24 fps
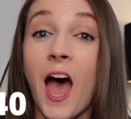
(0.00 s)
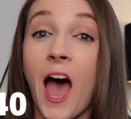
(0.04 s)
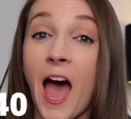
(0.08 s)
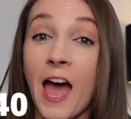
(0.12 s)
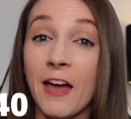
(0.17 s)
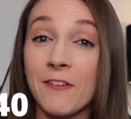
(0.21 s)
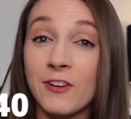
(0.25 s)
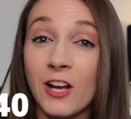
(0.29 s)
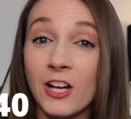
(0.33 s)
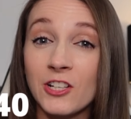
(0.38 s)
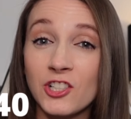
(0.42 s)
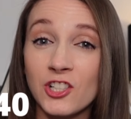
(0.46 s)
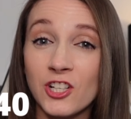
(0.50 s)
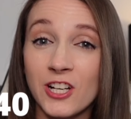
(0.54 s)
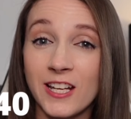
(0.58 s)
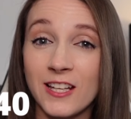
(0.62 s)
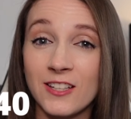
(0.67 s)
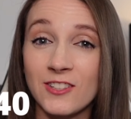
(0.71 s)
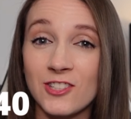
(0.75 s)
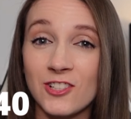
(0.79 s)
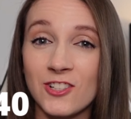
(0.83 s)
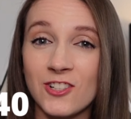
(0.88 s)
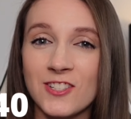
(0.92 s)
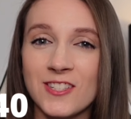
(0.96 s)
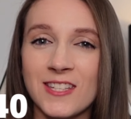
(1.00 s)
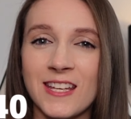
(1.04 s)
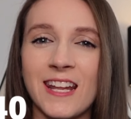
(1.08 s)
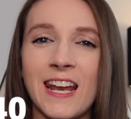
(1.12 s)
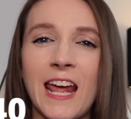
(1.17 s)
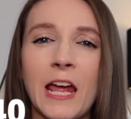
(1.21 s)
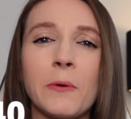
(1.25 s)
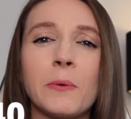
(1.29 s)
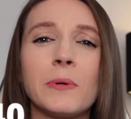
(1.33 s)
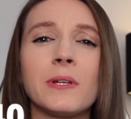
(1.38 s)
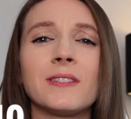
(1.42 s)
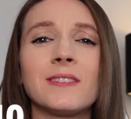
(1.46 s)
I've got your answers and
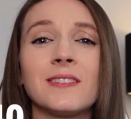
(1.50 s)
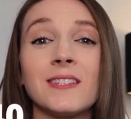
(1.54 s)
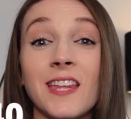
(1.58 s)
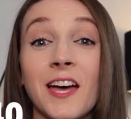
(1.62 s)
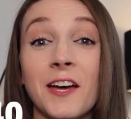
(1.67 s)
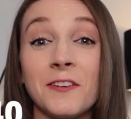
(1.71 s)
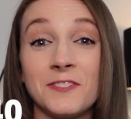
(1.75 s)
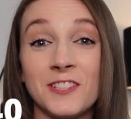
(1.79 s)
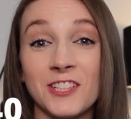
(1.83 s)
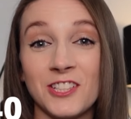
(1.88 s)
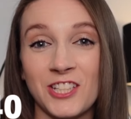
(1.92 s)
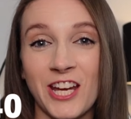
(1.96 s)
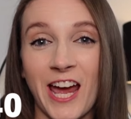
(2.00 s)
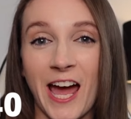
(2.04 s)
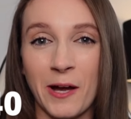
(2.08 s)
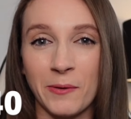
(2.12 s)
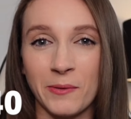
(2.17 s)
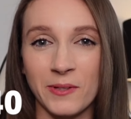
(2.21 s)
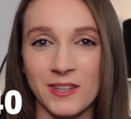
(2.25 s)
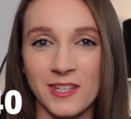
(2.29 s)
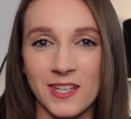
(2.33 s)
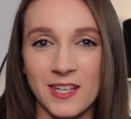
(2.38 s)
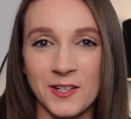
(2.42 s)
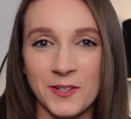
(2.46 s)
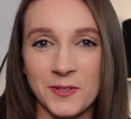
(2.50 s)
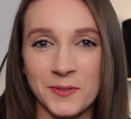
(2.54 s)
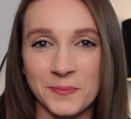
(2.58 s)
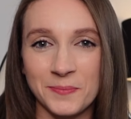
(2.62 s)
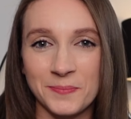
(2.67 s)
I would love to chat with you.